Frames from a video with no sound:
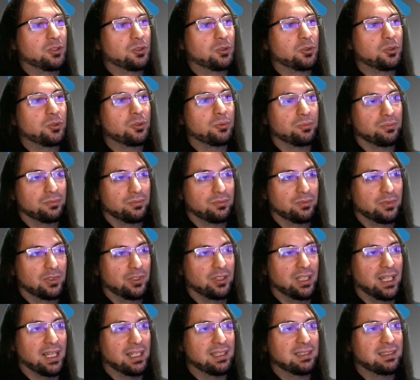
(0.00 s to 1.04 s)
to
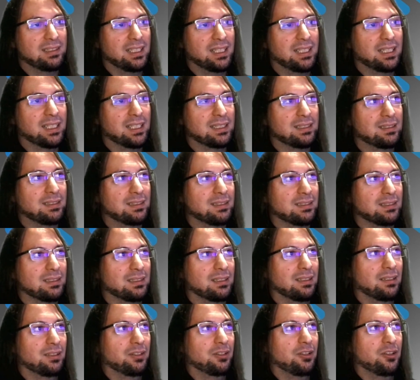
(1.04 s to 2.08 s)
the next ticket,
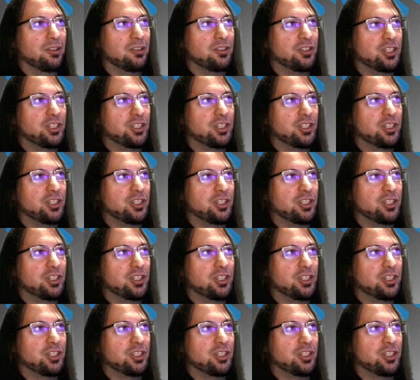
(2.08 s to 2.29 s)
the